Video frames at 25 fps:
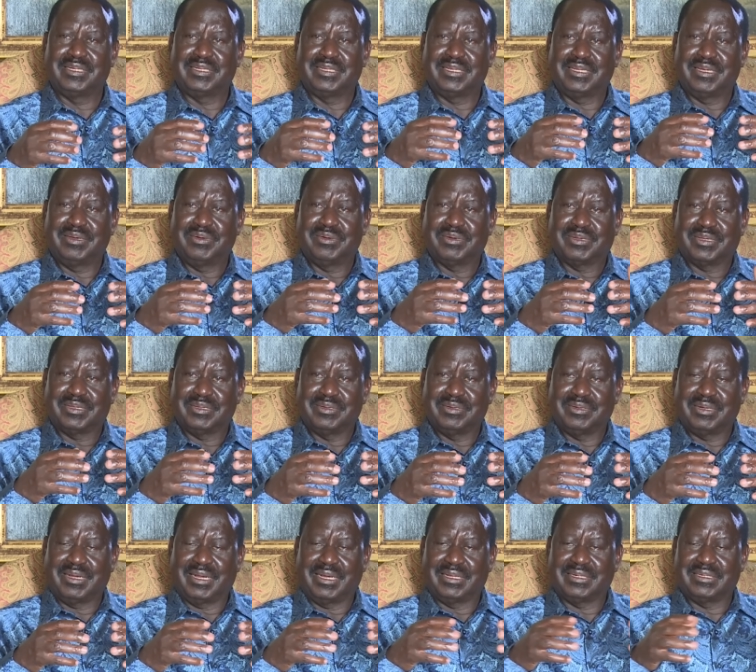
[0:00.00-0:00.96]
now
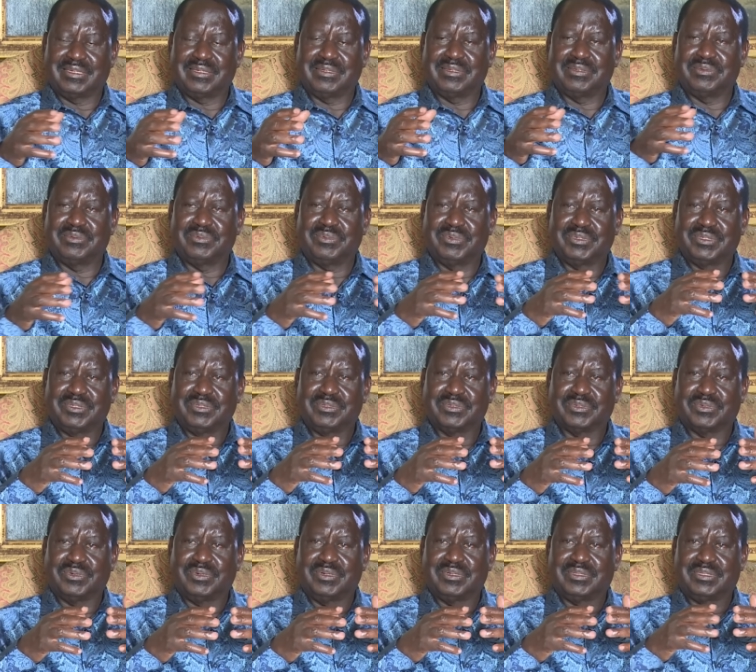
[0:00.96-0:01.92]
had what
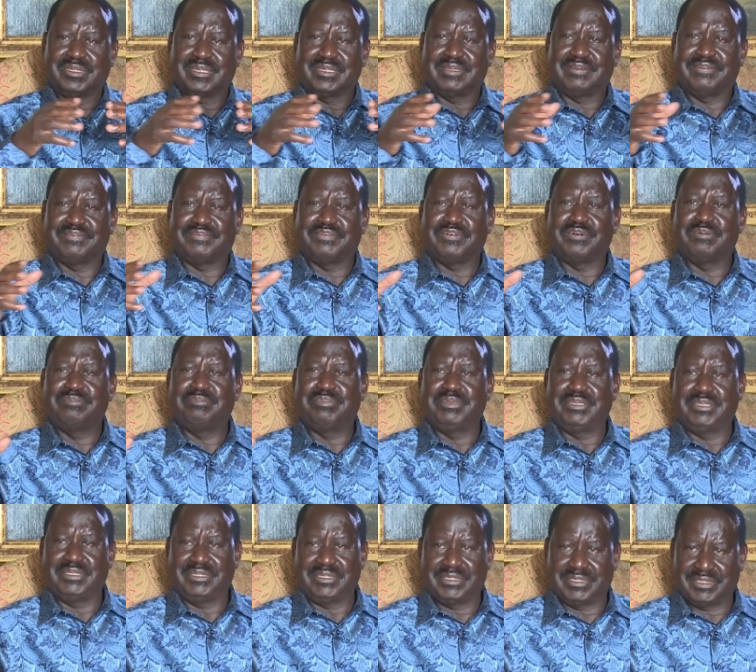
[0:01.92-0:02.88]
is called 34
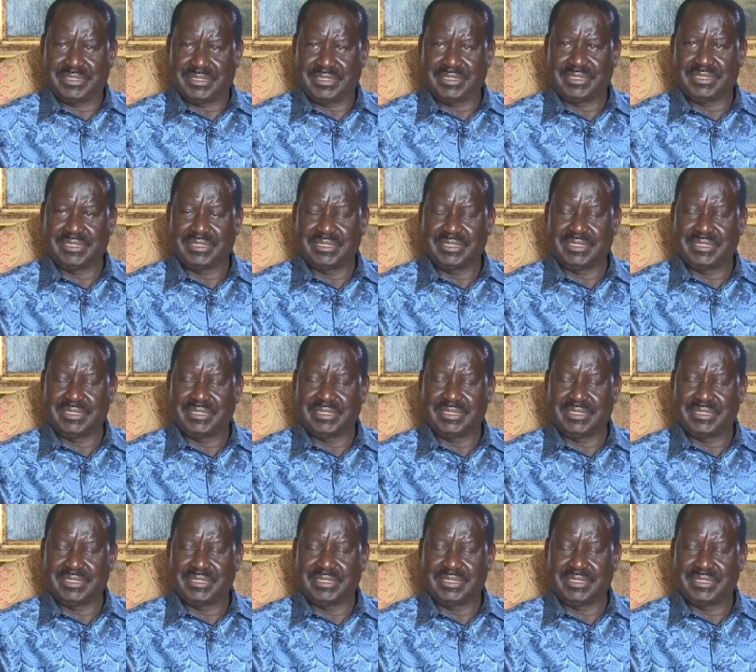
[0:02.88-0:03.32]
Bs